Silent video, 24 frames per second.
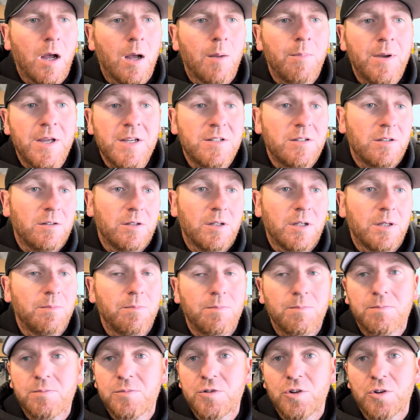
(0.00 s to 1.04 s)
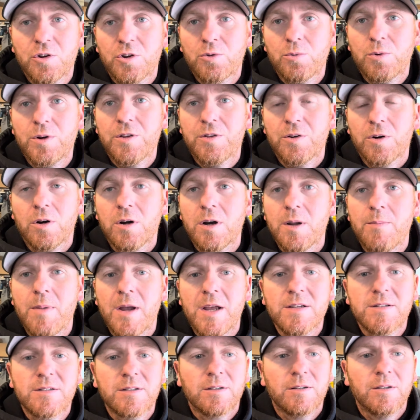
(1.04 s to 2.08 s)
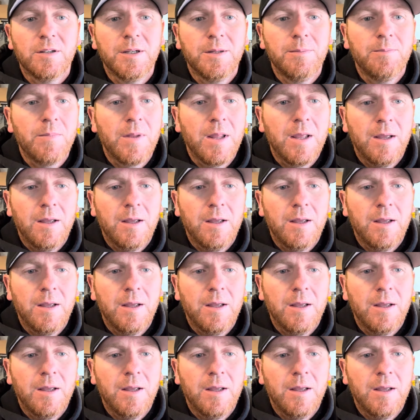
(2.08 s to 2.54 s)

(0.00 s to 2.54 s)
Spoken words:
Basically to the 330, basically.